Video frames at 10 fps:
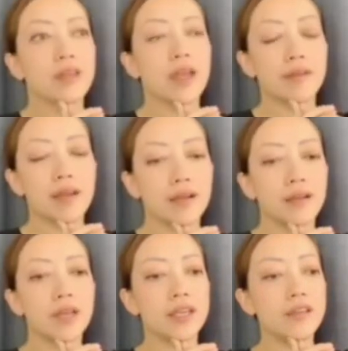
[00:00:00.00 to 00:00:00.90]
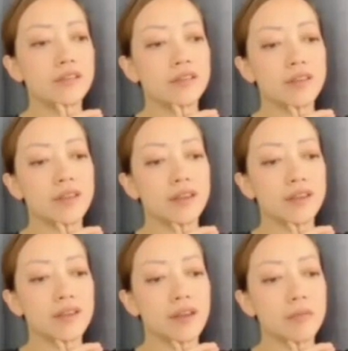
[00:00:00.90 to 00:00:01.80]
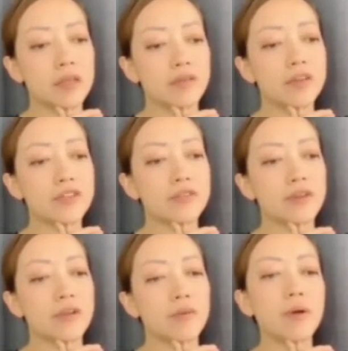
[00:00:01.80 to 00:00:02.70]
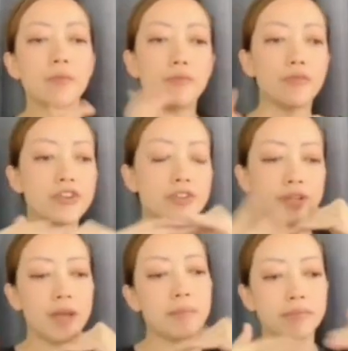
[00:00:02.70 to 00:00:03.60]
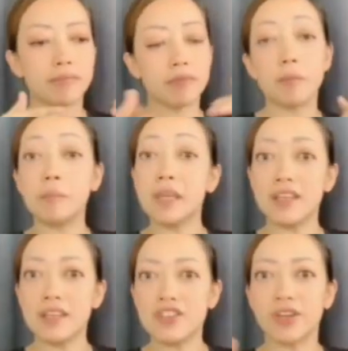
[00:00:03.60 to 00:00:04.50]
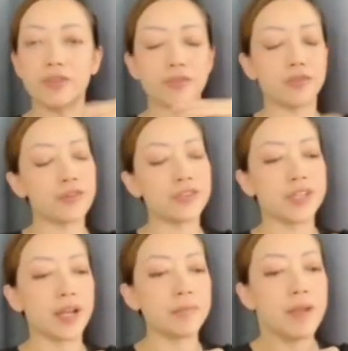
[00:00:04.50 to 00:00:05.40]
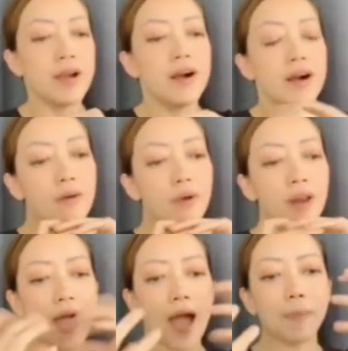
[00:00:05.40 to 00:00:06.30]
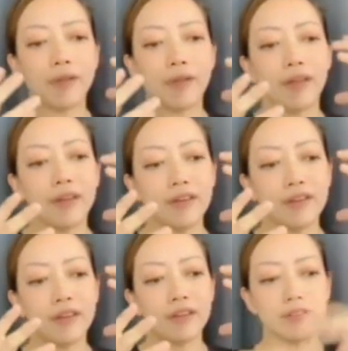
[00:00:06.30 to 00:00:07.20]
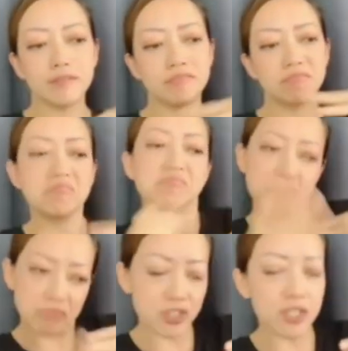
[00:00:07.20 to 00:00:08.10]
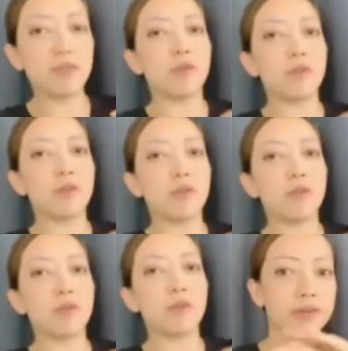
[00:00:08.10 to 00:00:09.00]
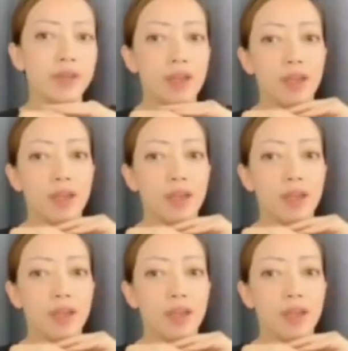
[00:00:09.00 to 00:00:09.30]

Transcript: Yeah, yeah. Okay, here's the thing. I mean, Rachel and I met meeting each other for the first time. What happened, to give you a premise, was